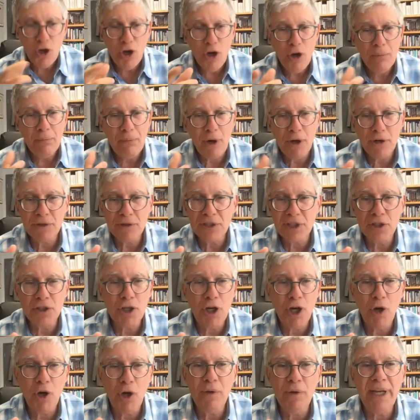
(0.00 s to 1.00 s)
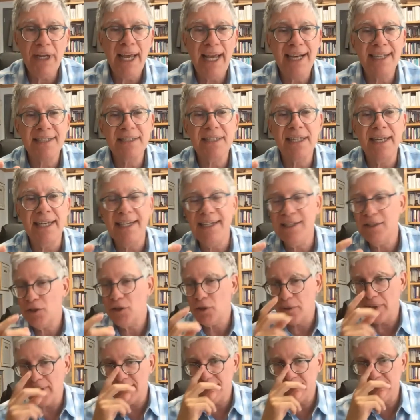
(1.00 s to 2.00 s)
Martin Cohen has an
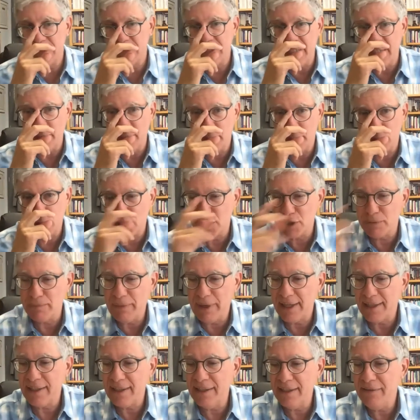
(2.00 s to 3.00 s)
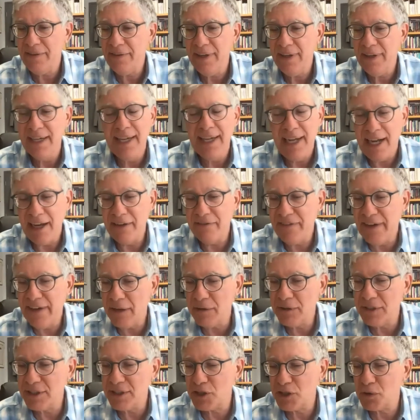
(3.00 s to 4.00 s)
interesting perspective. I
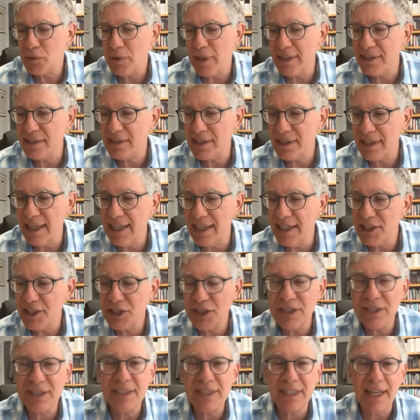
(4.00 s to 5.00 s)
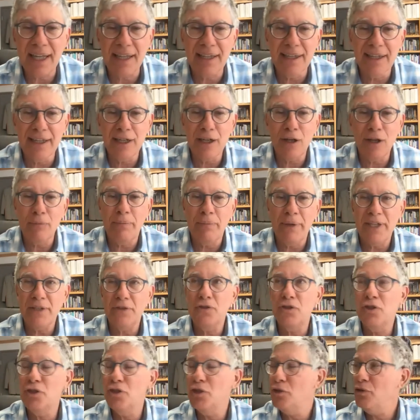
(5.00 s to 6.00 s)
found his translations a little bit
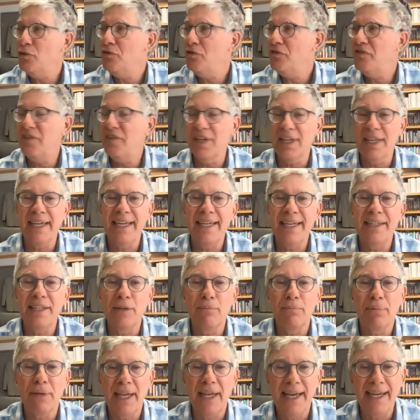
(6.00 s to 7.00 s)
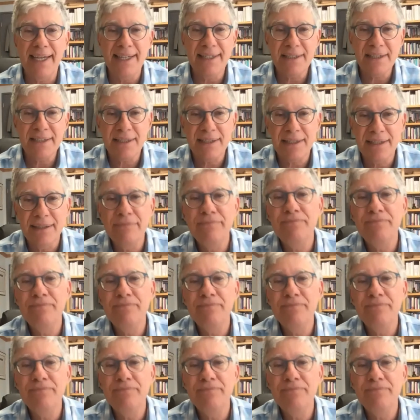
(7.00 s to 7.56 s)
too filling in the blanks.